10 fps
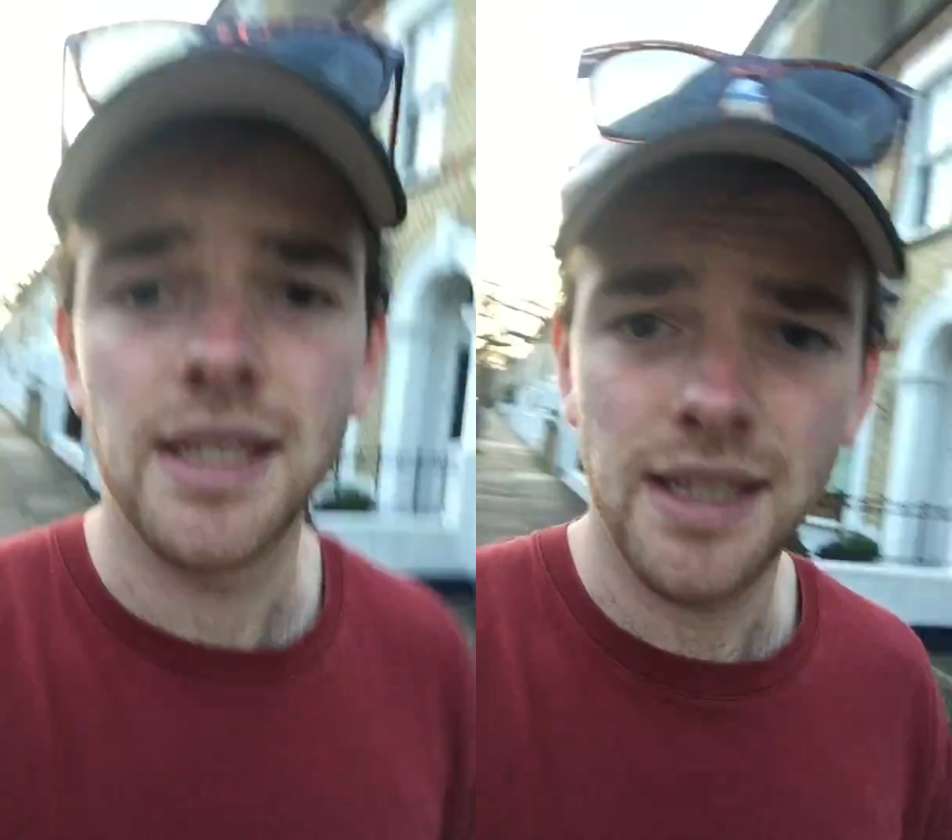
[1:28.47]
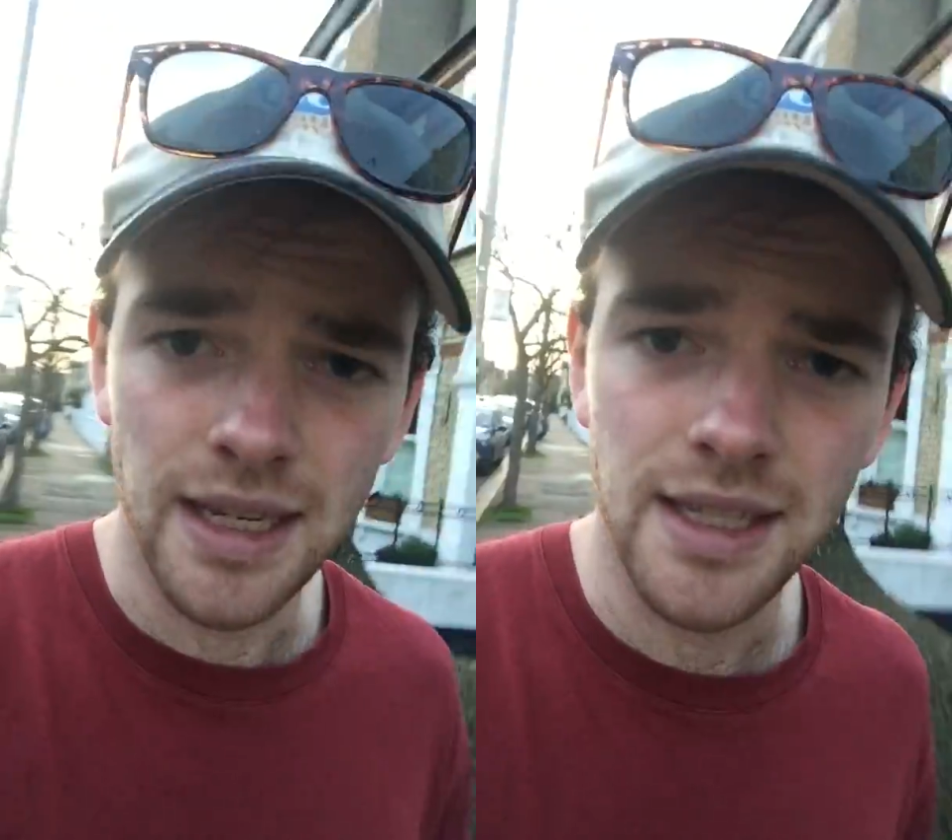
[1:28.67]

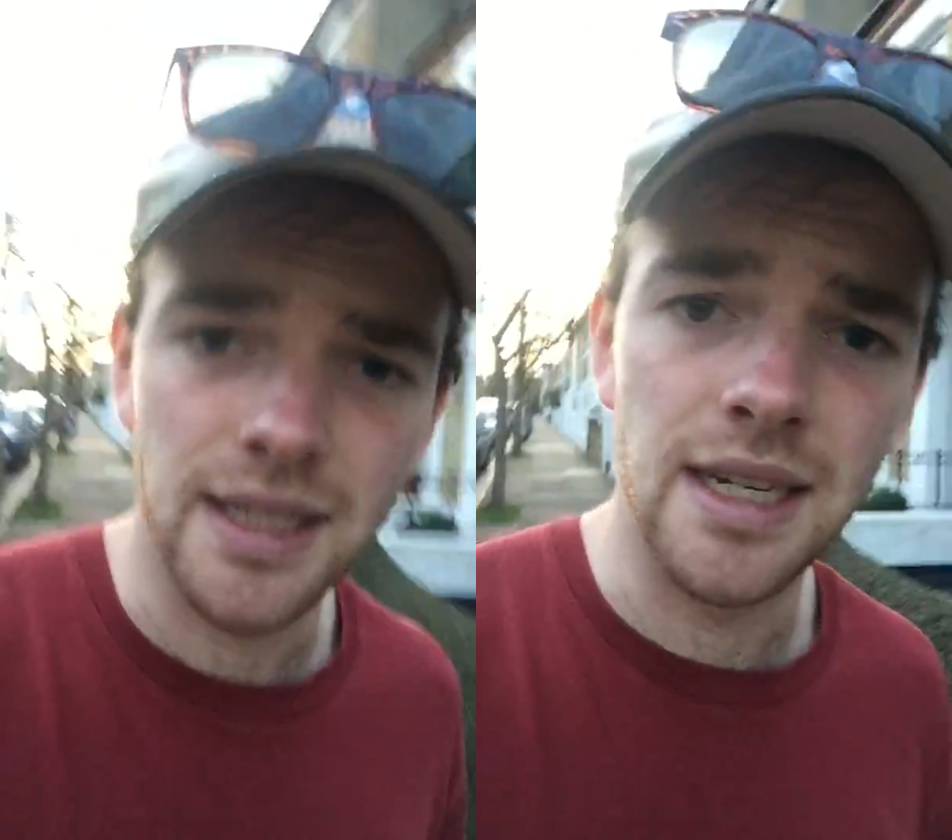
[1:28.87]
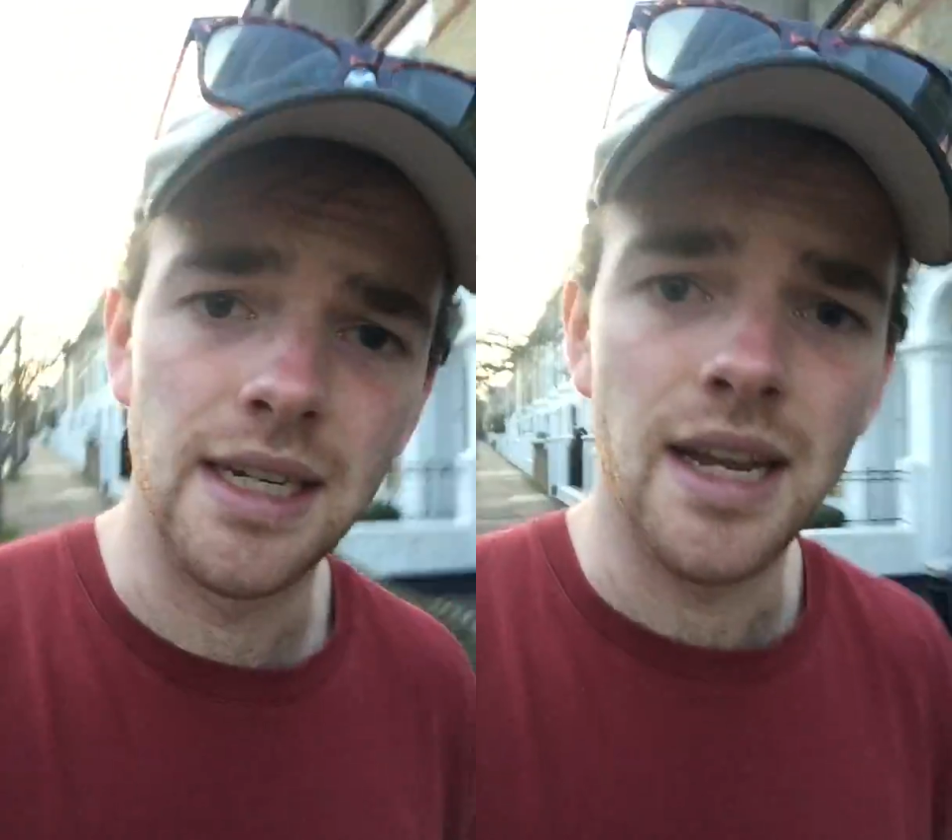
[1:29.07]

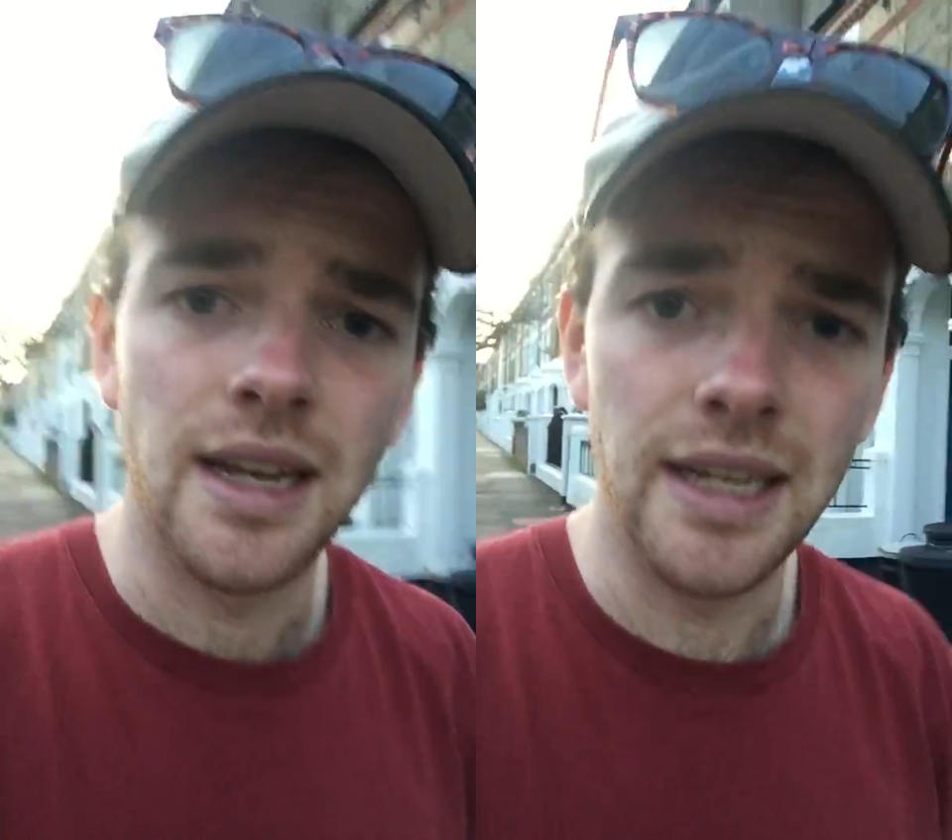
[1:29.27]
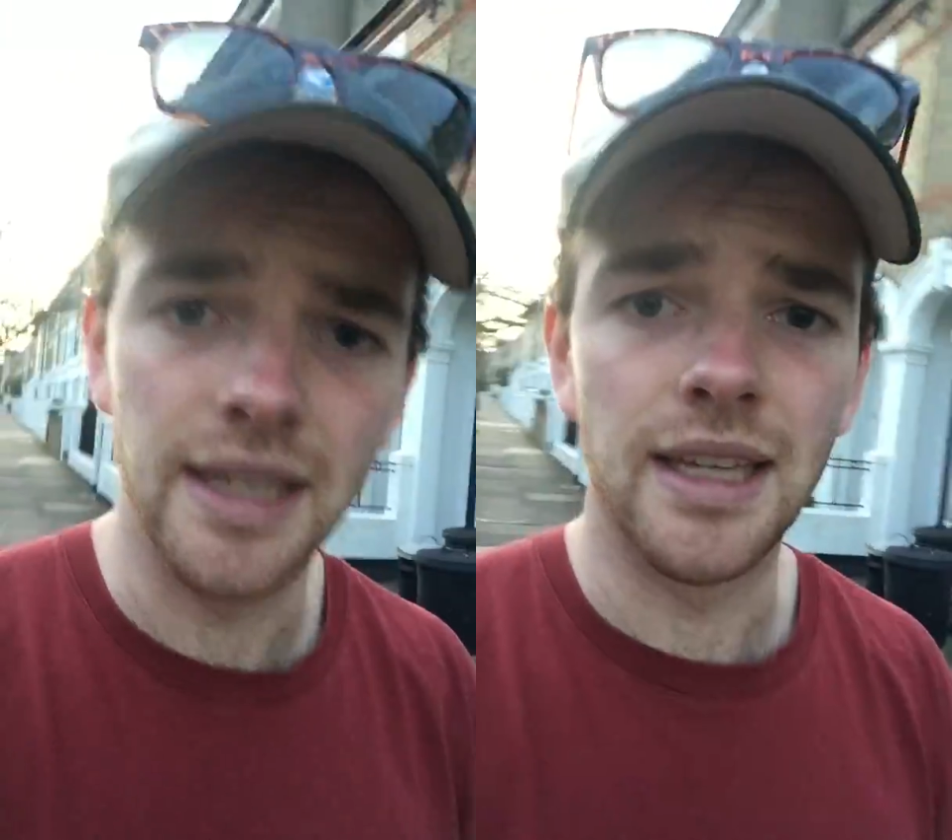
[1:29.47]
16
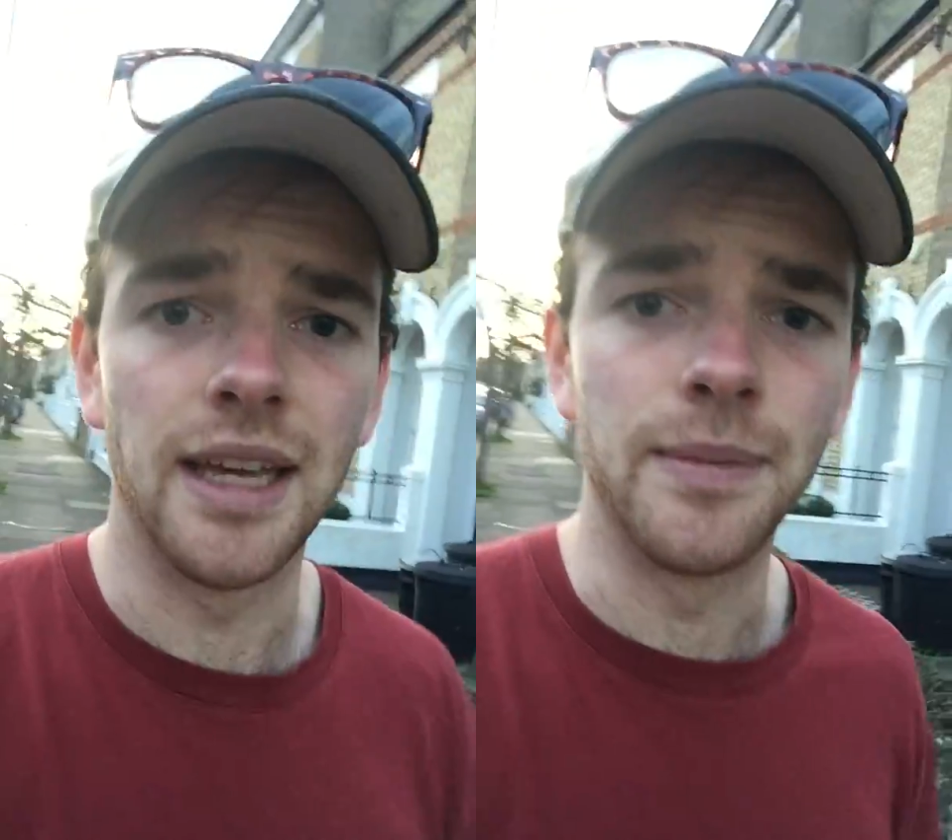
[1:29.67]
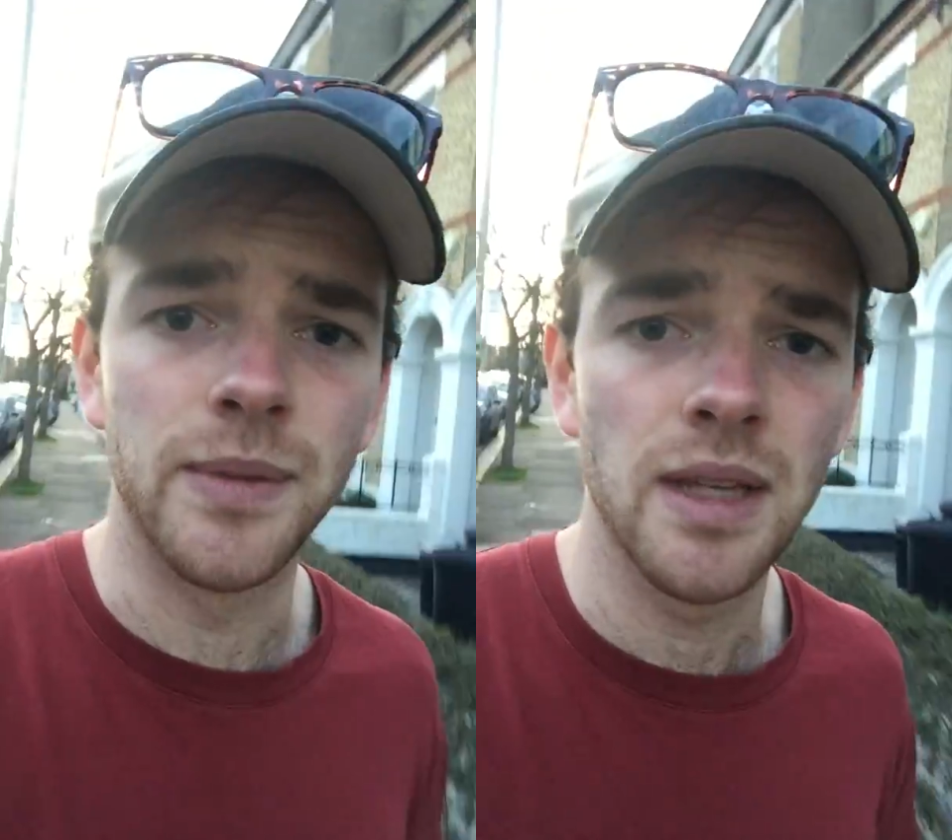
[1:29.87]
league
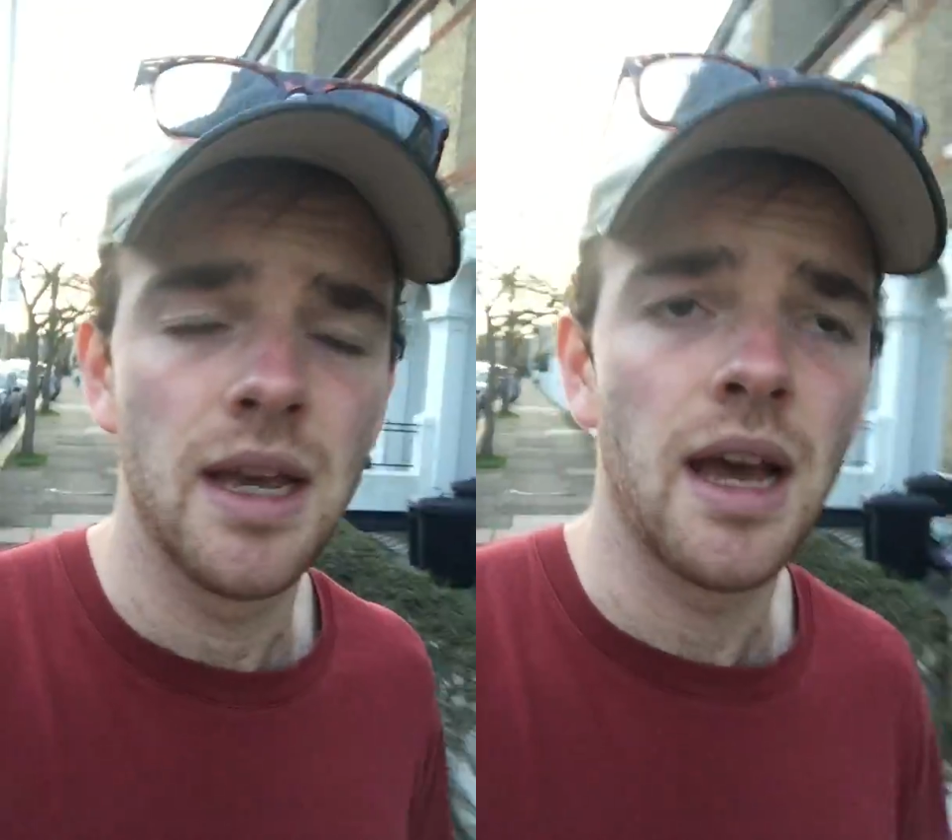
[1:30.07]
games